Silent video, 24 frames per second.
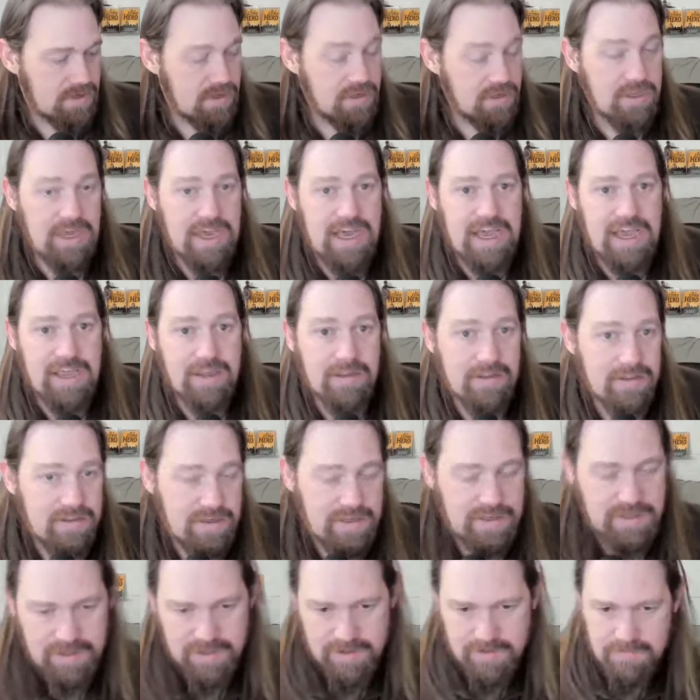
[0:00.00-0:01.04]
Good guy.
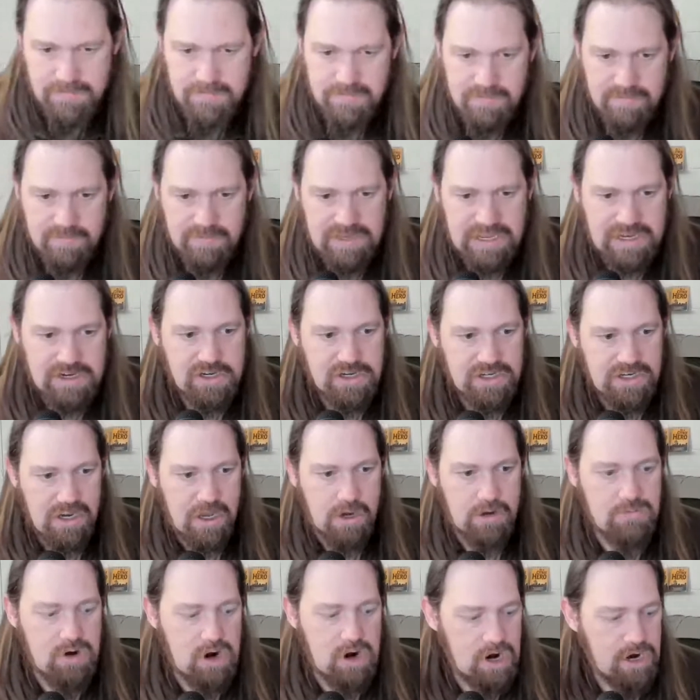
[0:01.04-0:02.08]
Actually,
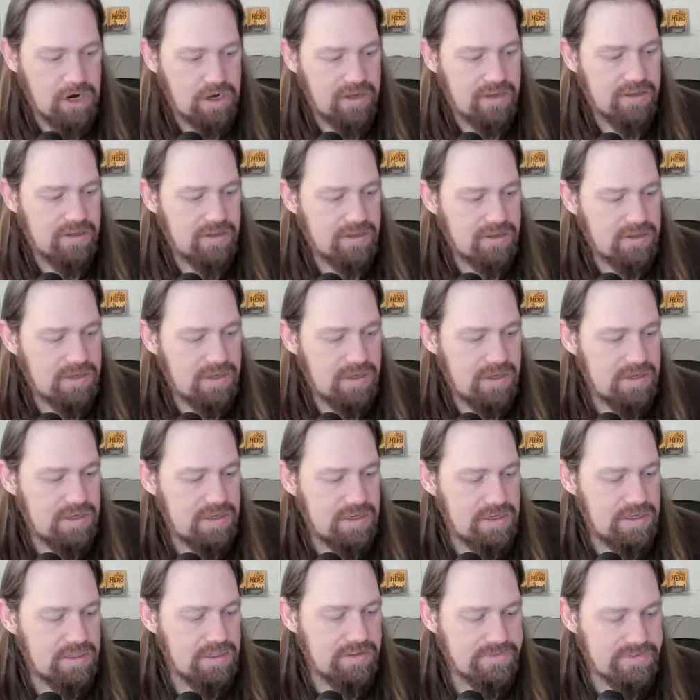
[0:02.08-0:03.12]
know Mark.
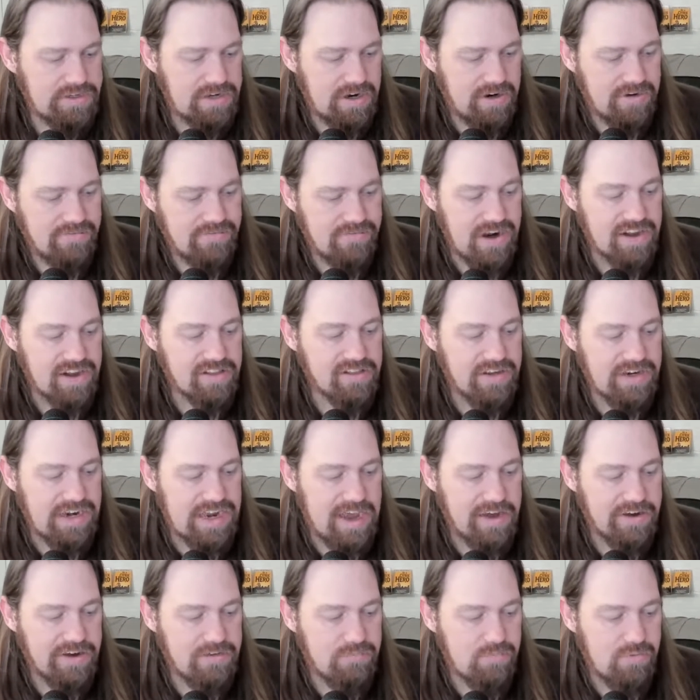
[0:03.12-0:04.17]
He lives here in Franklin
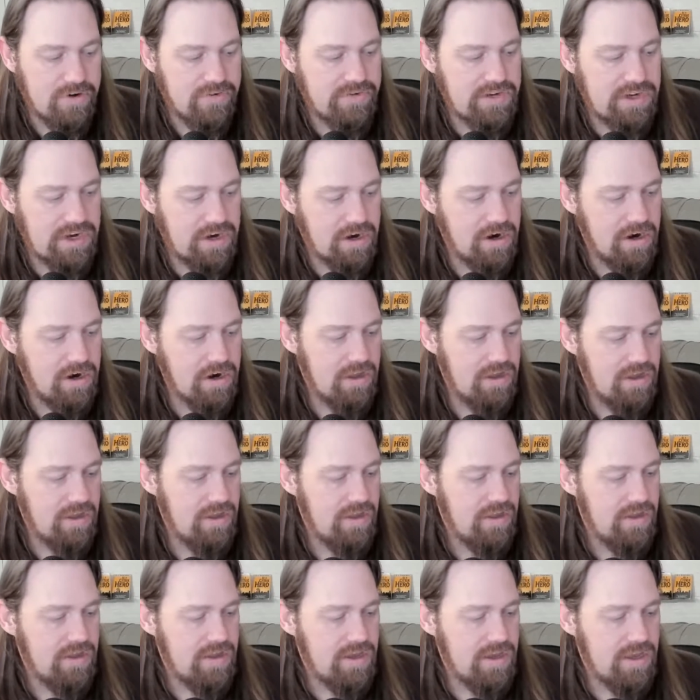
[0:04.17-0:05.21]
now. He moved here
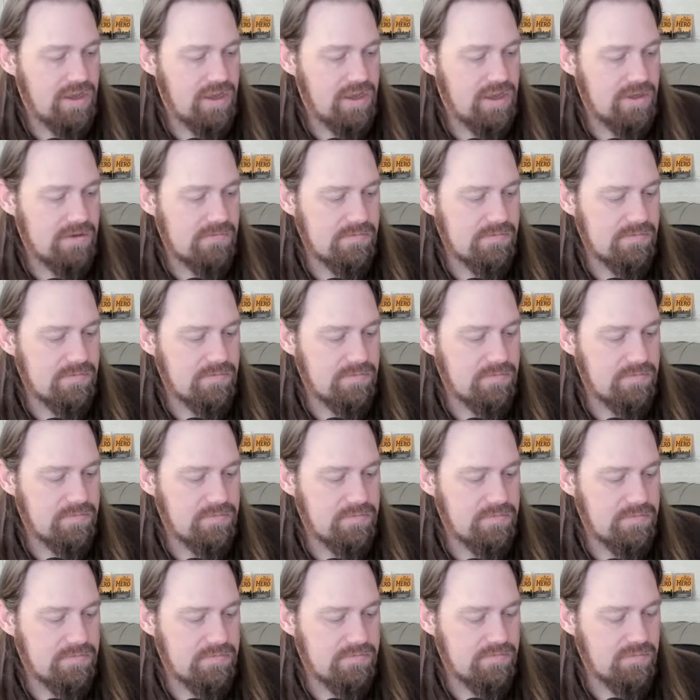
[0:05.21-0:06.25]
um,
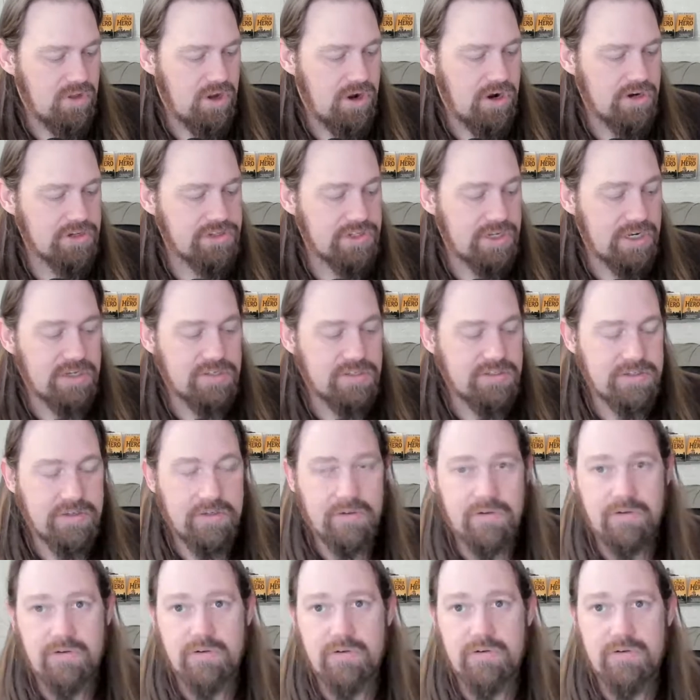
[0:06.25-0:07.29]
largely
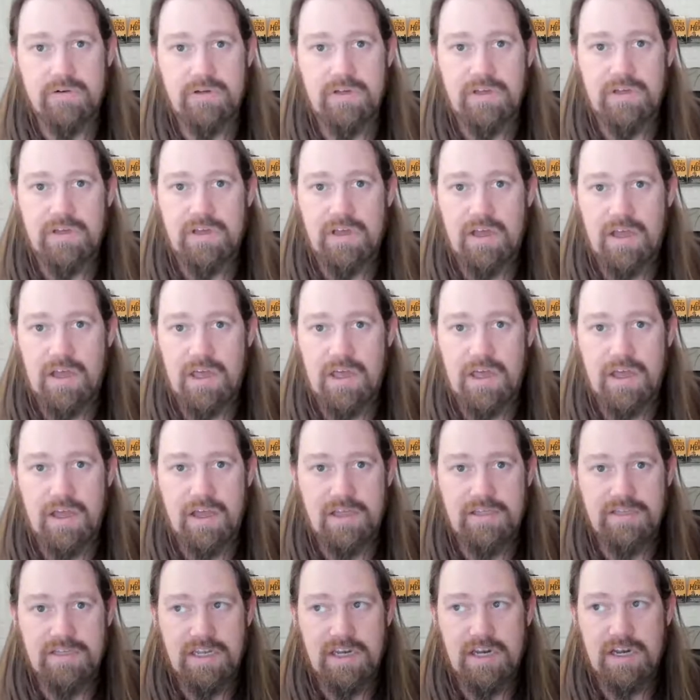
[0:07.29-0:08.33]
to
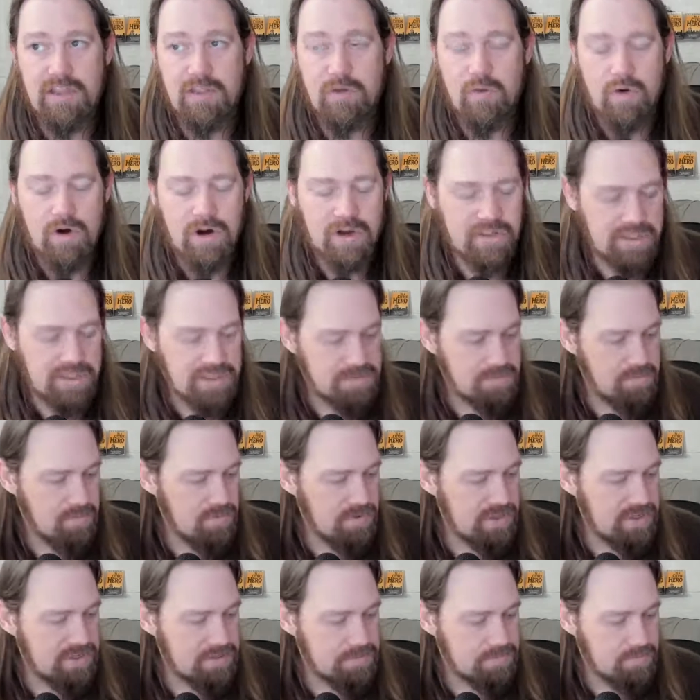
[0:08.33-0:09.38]
continue the work of
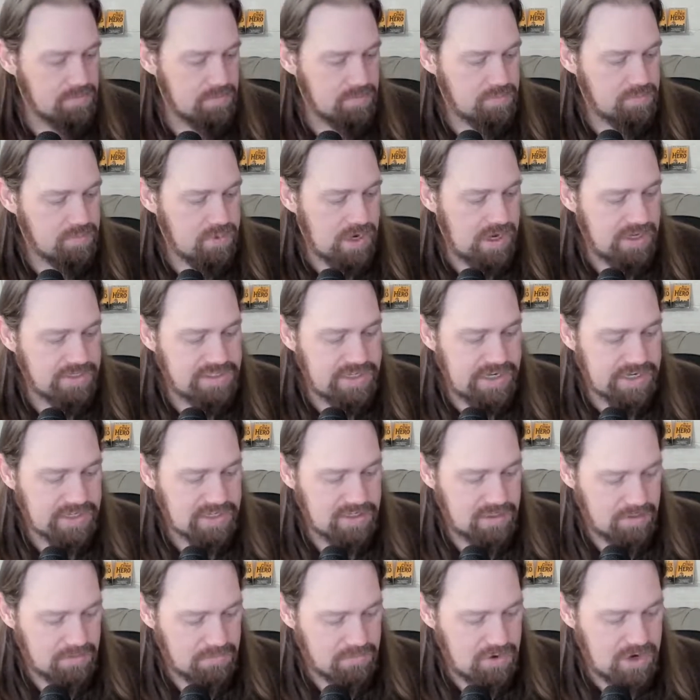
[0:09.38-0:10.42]
this project
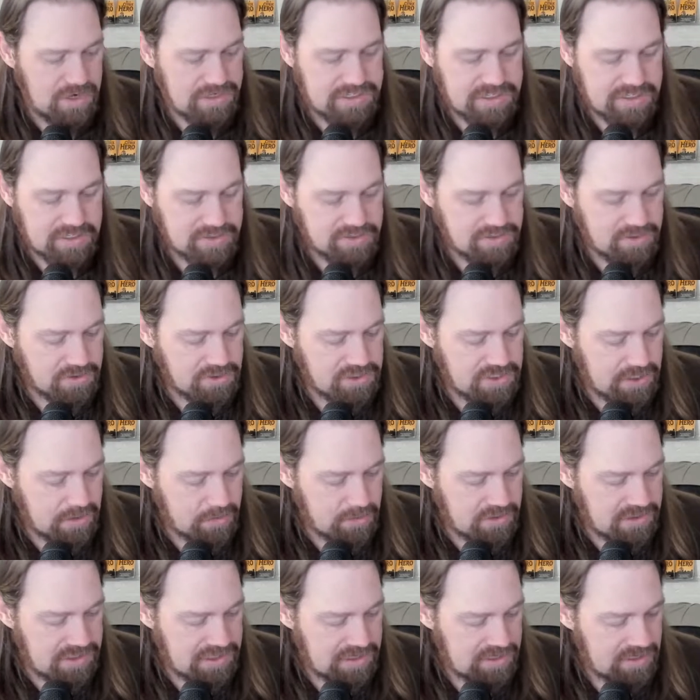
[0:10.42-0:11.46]
and the project associated
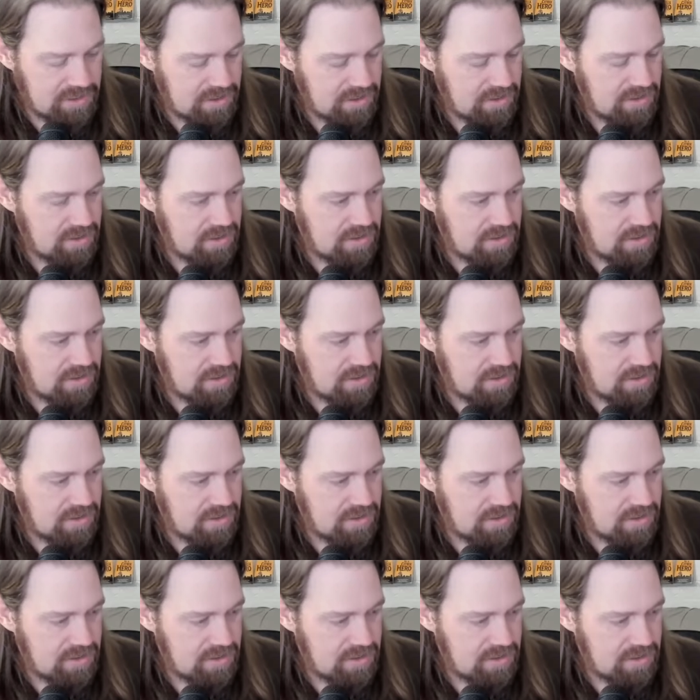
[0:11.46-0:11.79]
with it.